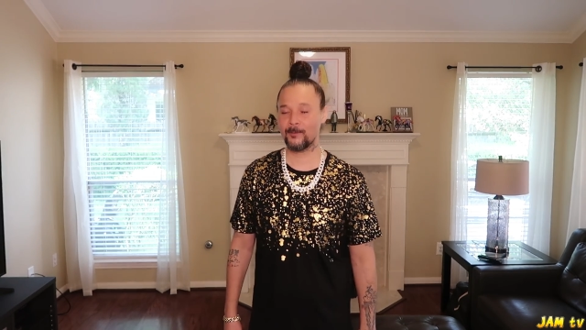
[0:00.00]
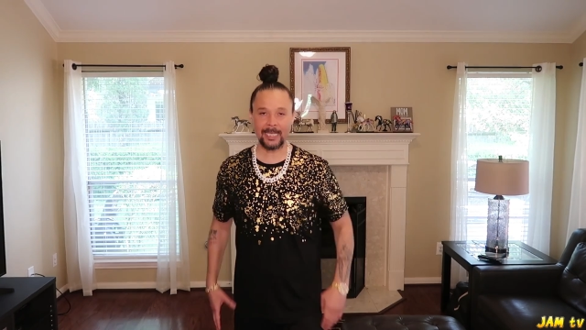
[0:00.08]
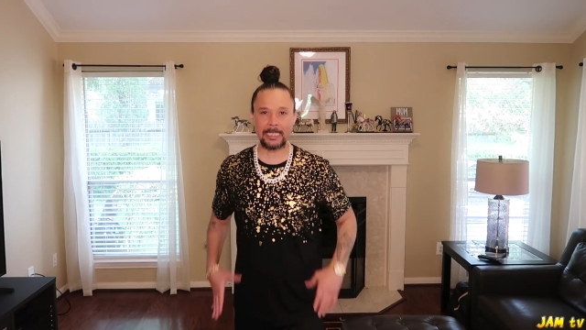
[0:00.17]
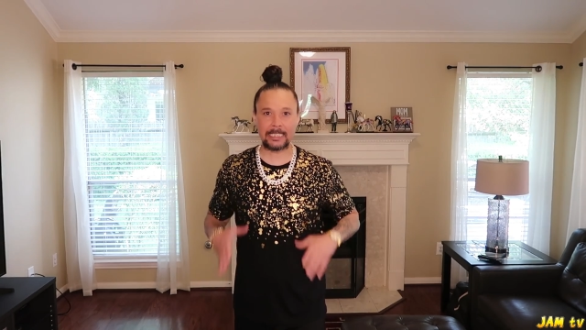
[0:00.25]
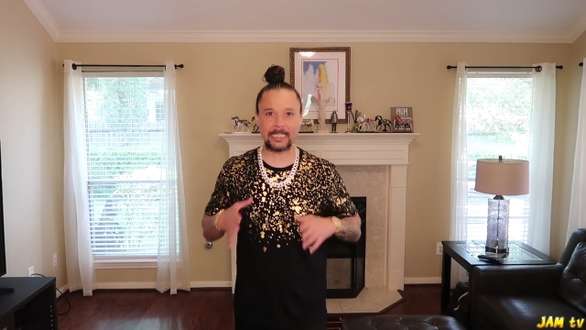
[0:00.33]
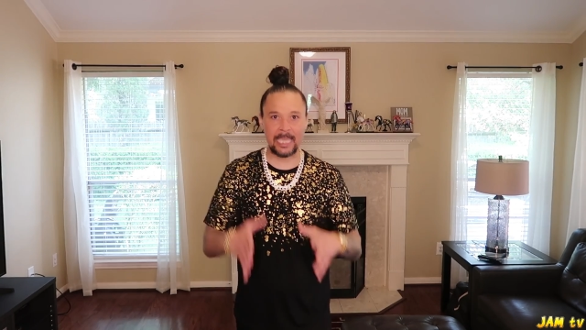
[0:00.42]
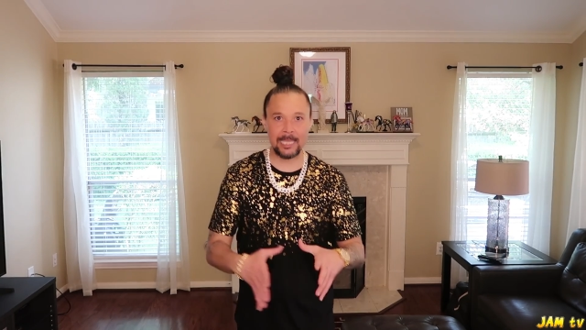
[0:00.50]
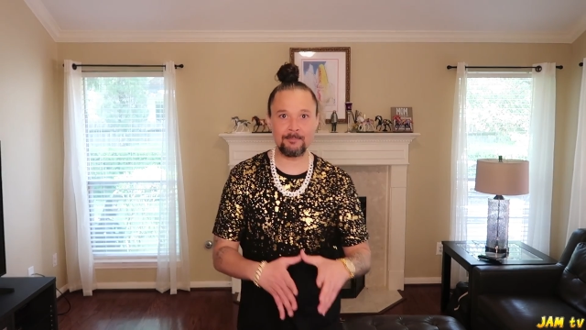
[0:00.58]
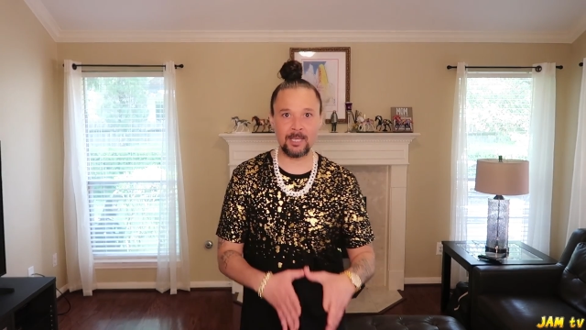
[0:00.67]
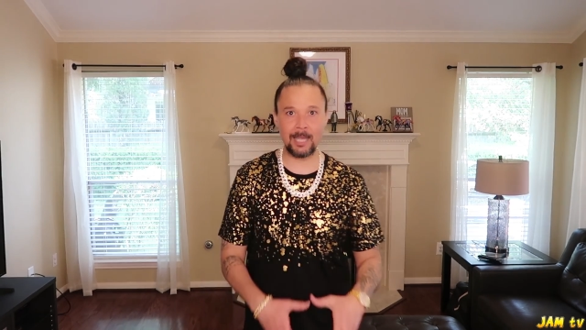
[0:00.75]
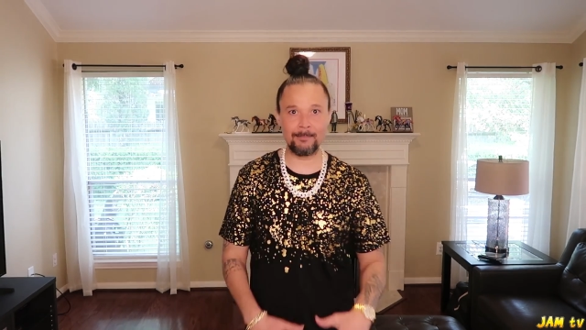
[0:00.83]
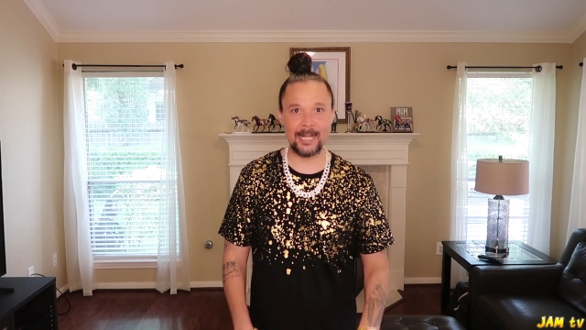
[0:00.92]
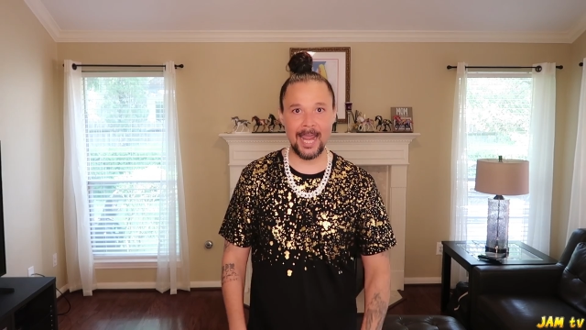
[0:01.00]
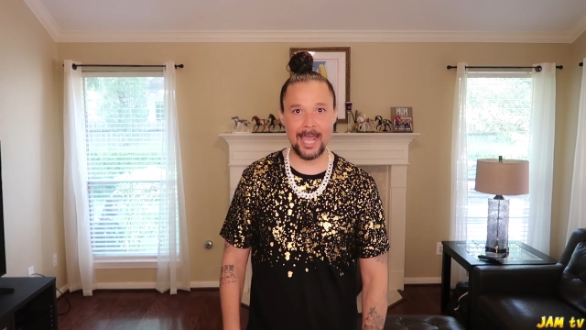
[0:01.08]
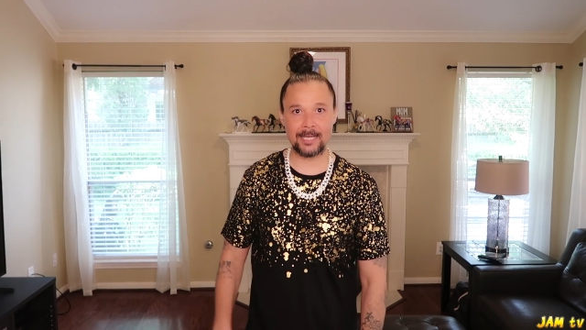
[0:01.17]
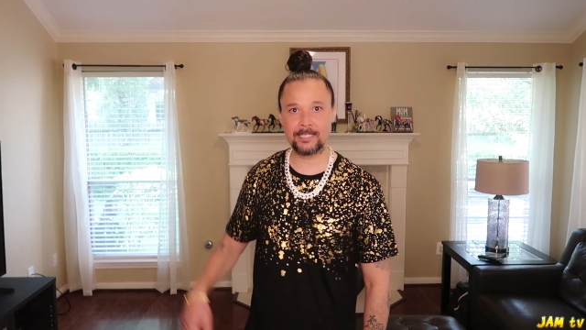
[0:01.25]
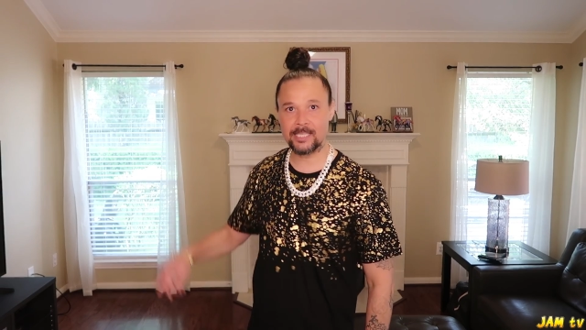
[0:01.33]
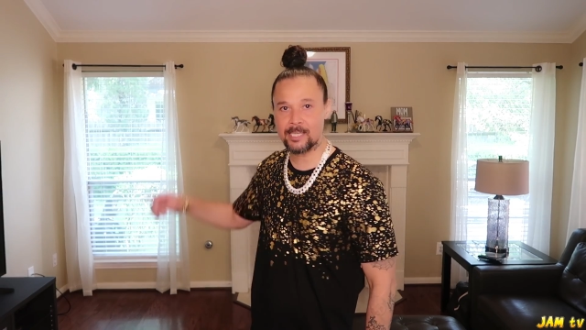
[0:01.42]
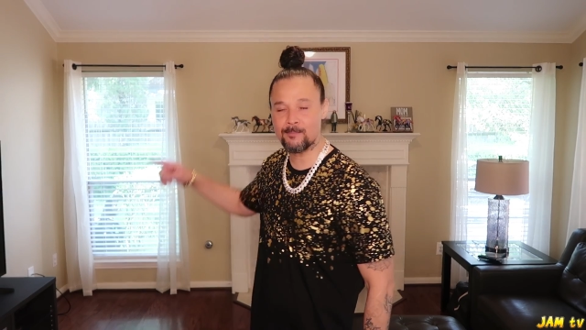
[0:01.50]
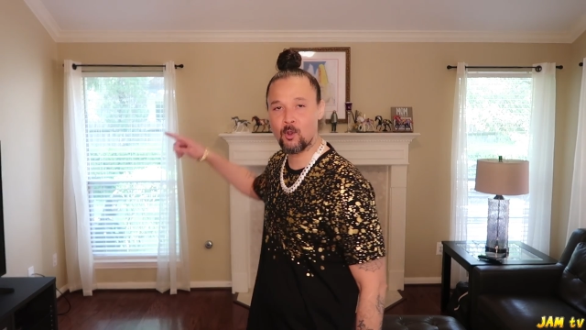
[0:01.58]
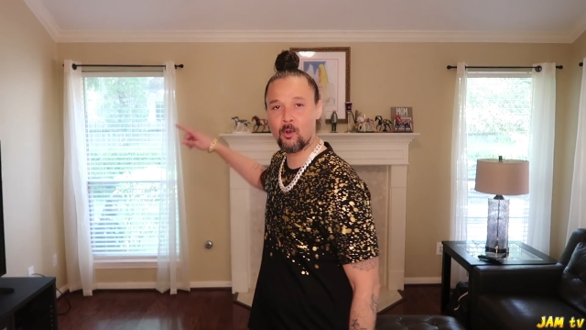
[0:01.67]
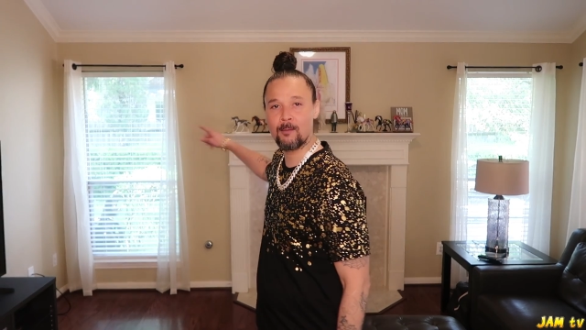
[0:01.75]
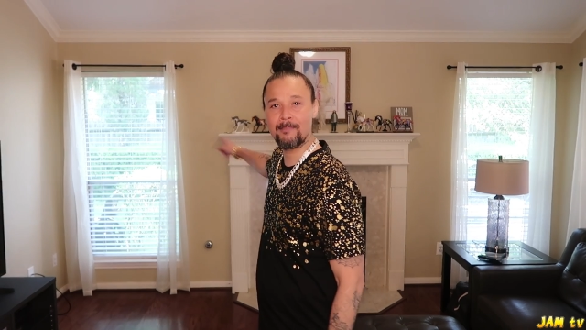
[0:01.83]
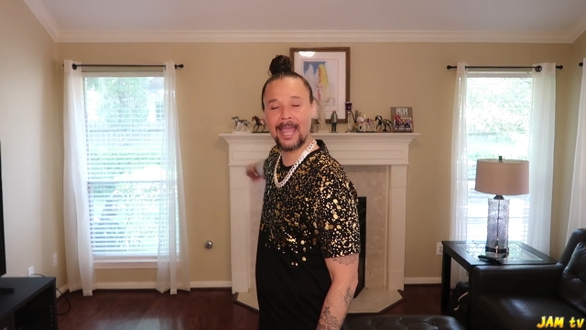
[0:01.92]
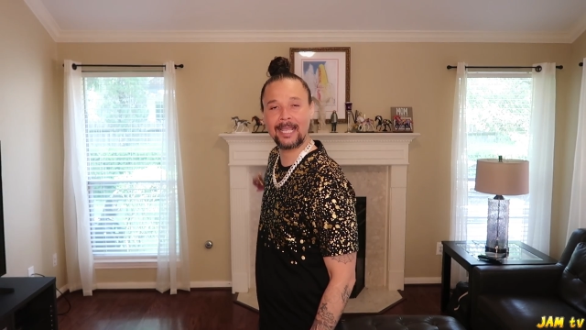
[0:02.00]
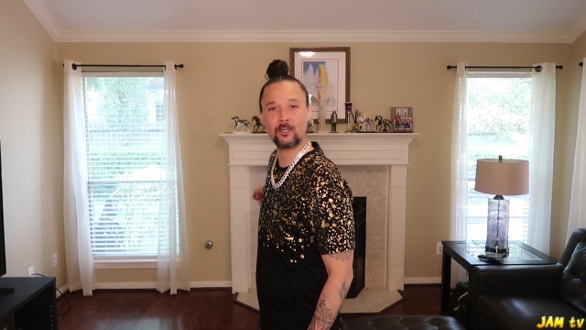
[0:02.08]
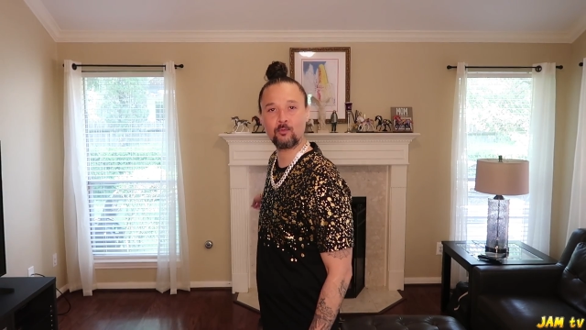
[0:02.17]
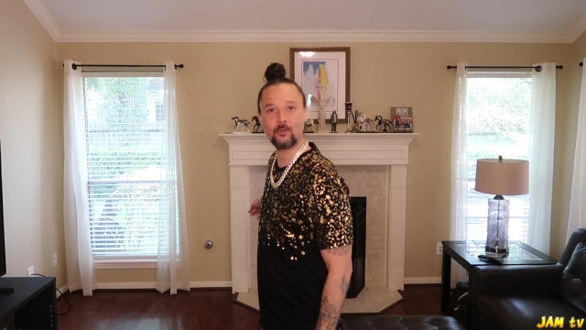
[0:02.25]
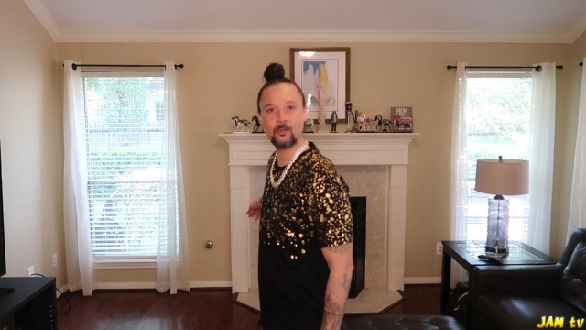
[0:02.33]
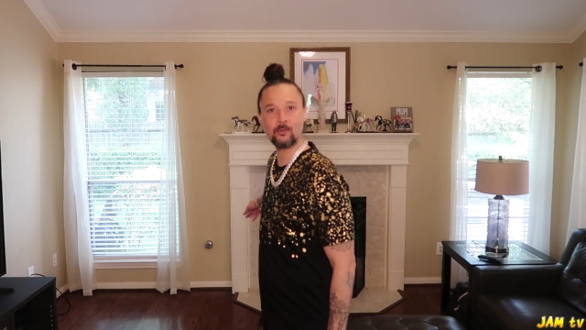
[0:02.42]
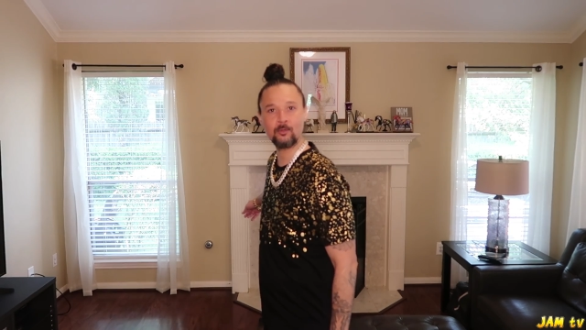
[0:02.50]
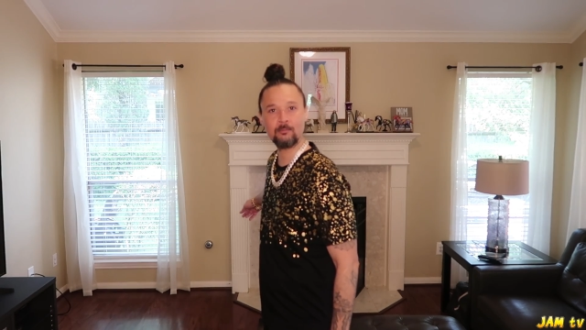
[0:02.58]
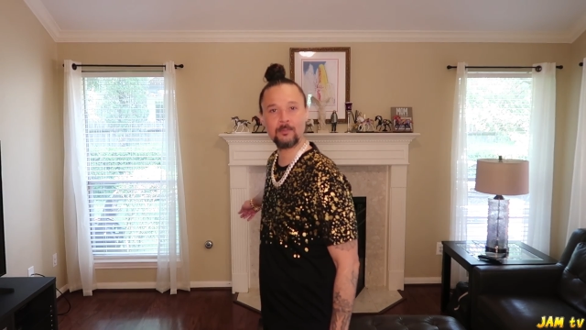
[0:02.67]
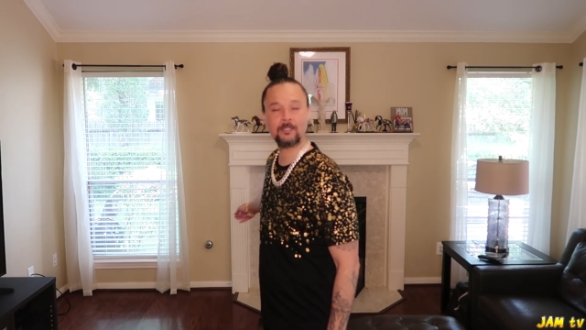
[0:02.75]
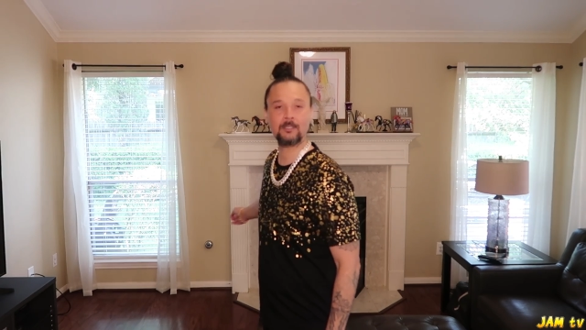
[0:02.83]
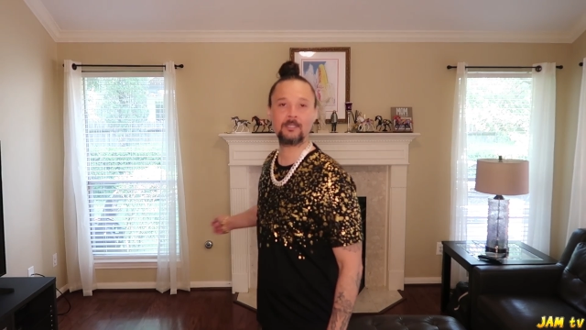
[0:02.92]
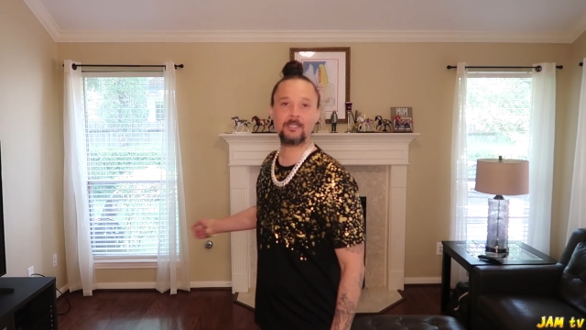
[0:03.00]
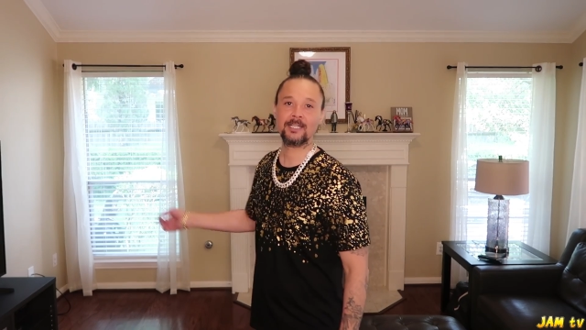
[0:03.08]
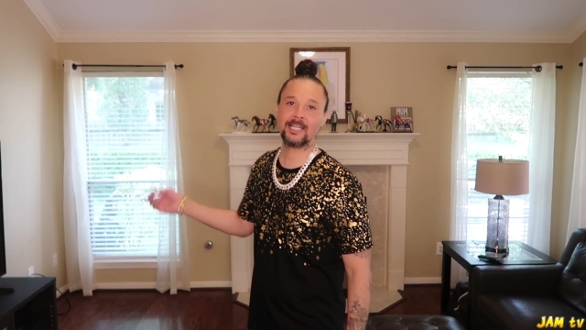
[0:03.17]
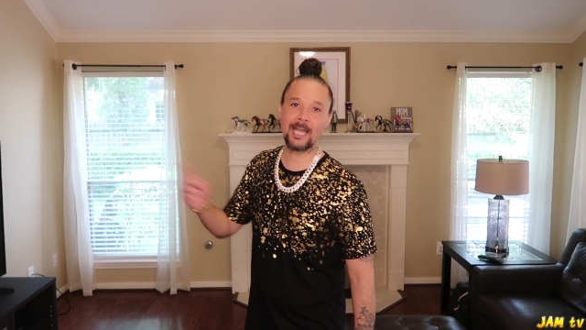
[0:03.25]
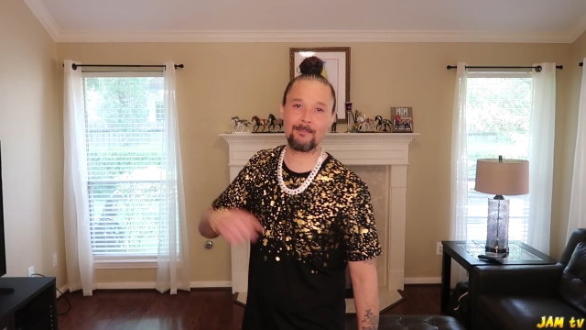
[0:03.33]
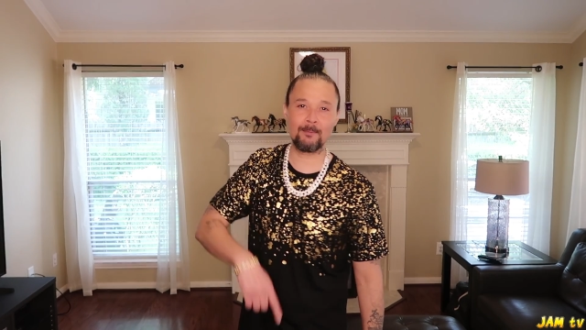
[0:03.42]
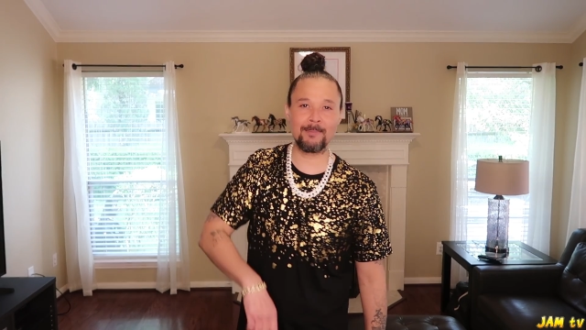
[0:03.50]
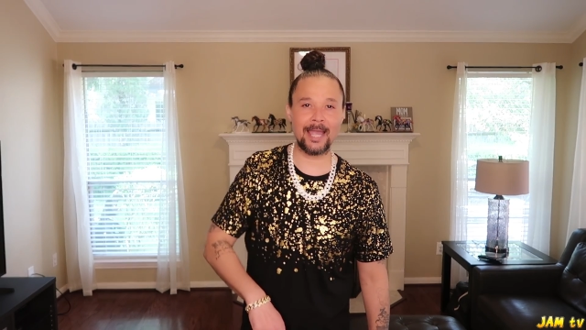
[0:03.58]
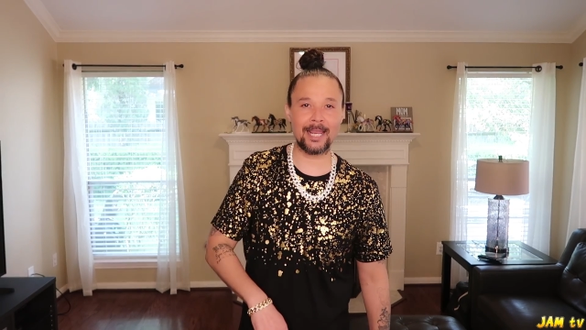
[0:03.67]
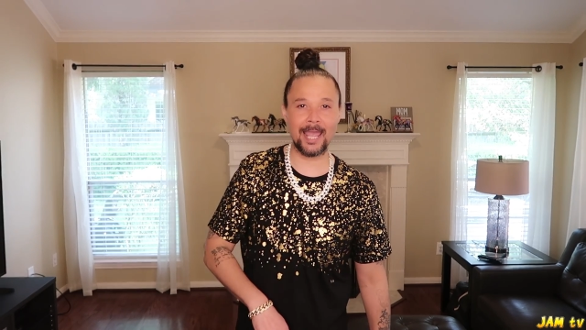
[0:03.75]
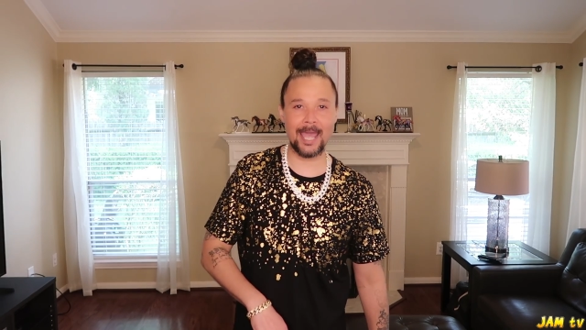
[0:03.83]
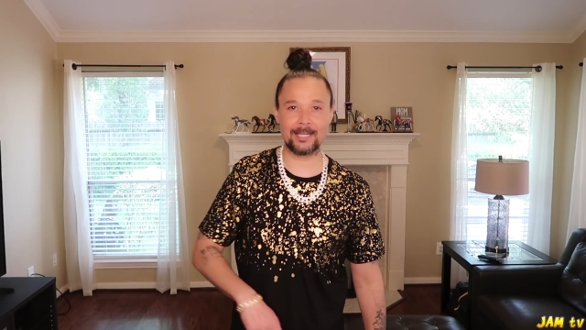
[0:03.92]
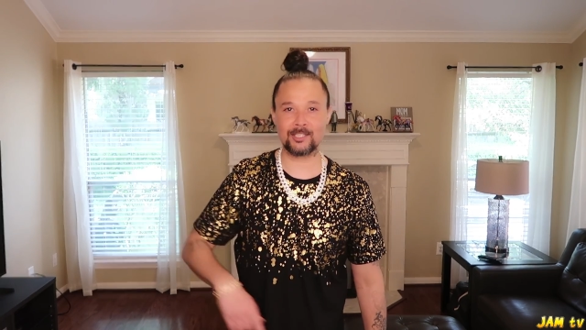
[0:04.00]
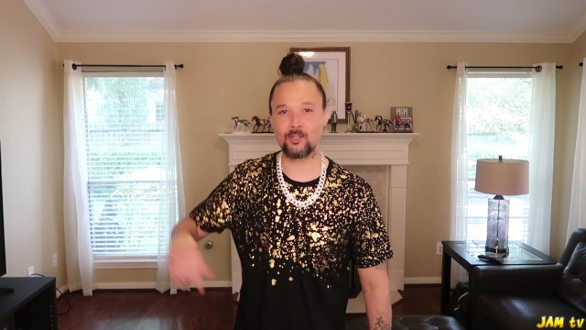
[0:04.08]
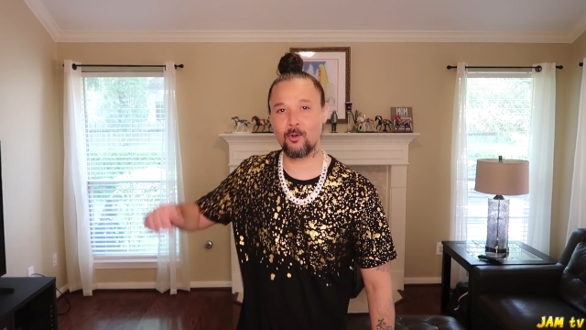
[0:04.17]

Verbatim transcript: And he keep coming at us. He keep going back in the room, coming back at us.